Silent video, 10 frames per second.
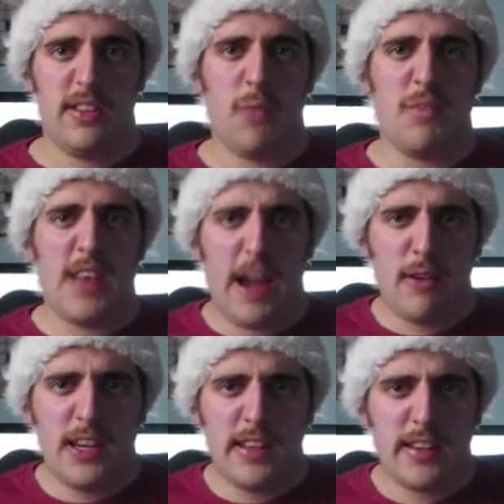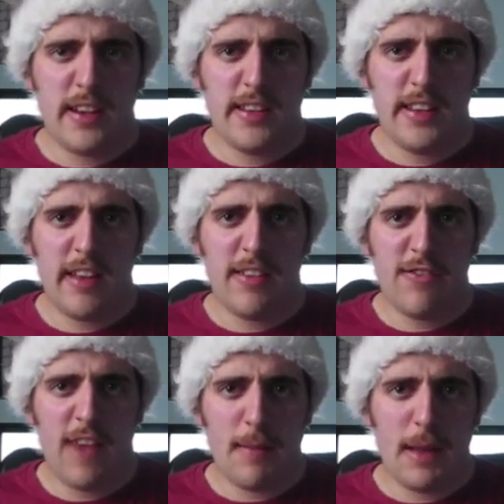so now he decides to tell the
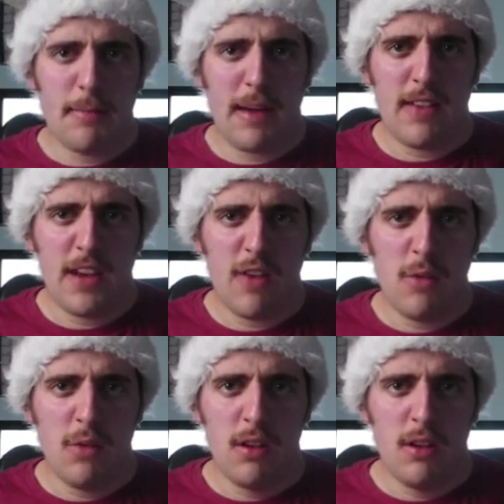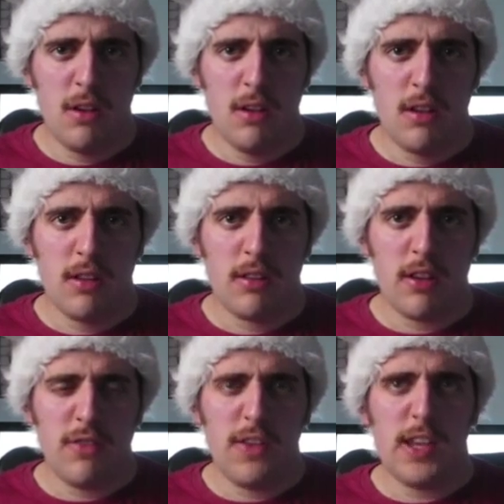Fat Man about Hero?
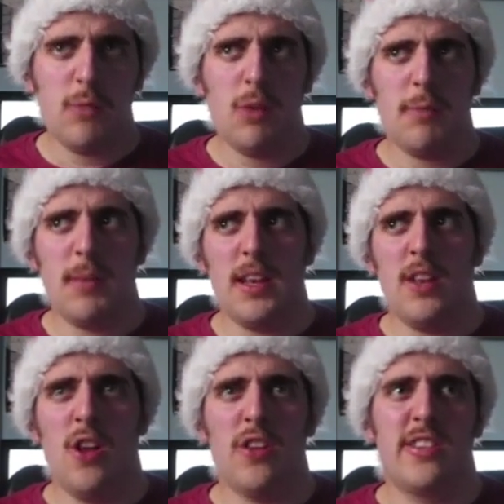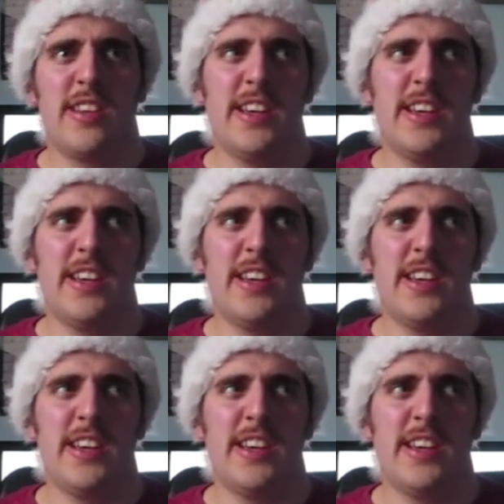Don't you think it would have been a lot,